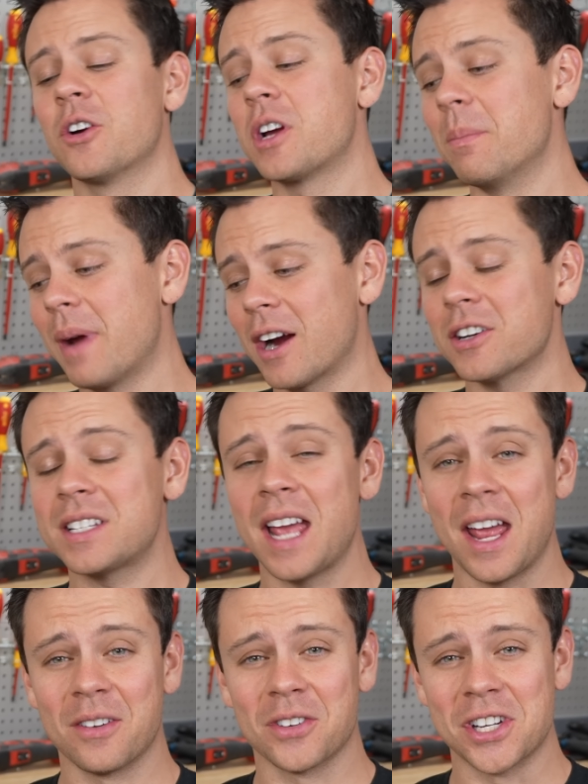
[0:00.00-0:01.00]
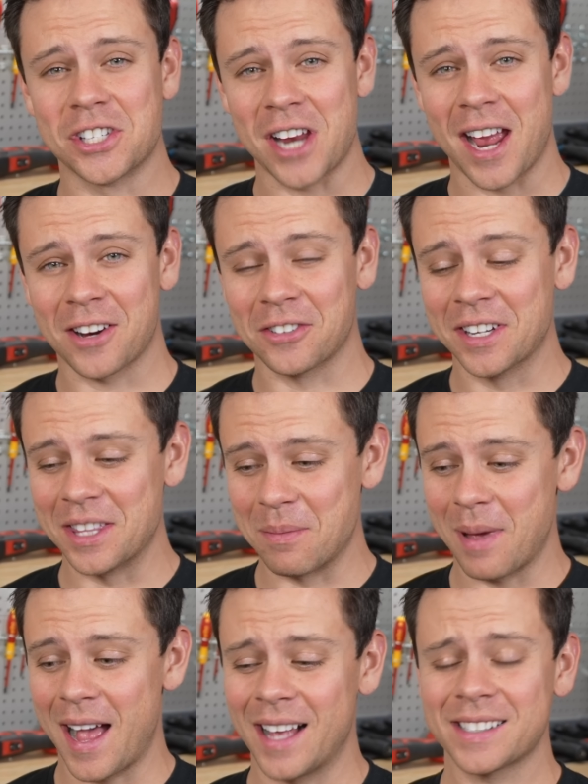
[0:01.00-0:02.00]
Now compared to every Jackery in the
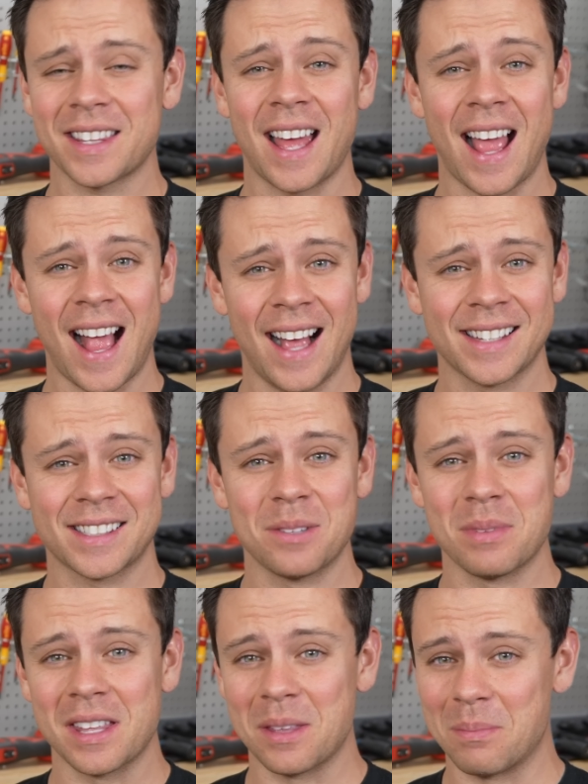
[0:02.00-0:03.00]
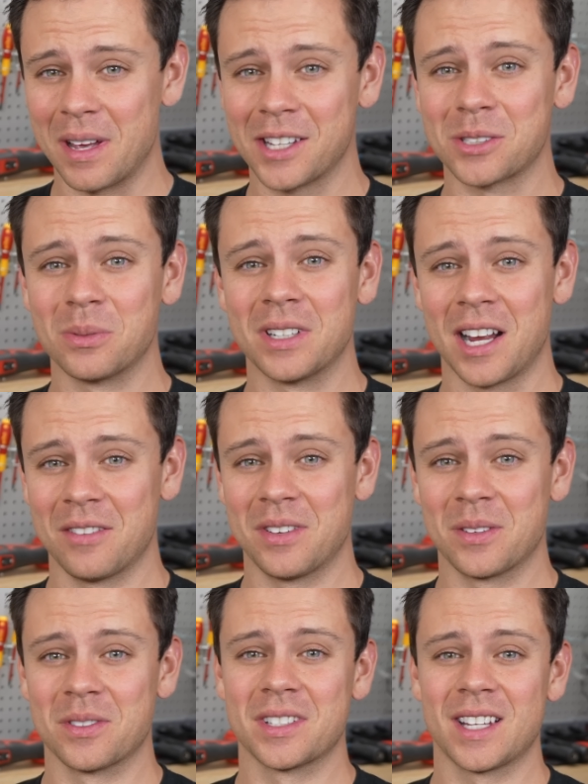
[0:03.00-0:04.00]
past, that has to be the best one I've
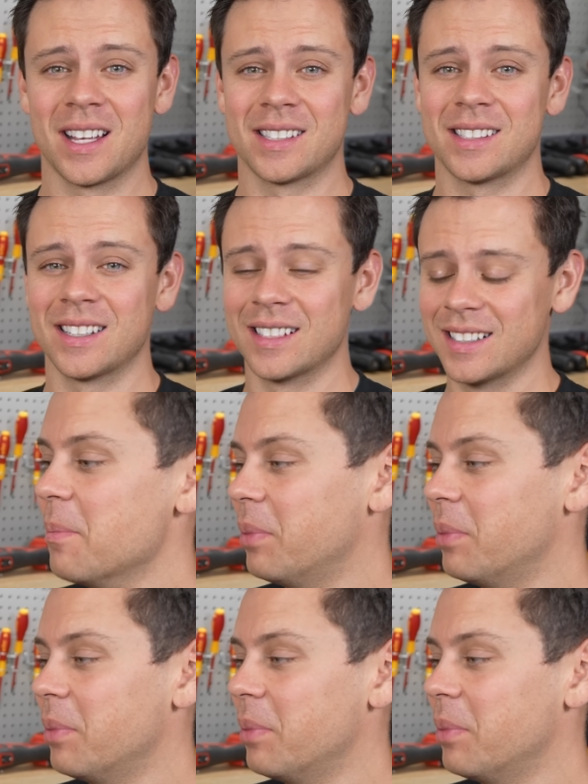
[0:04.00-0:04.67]
ever tested.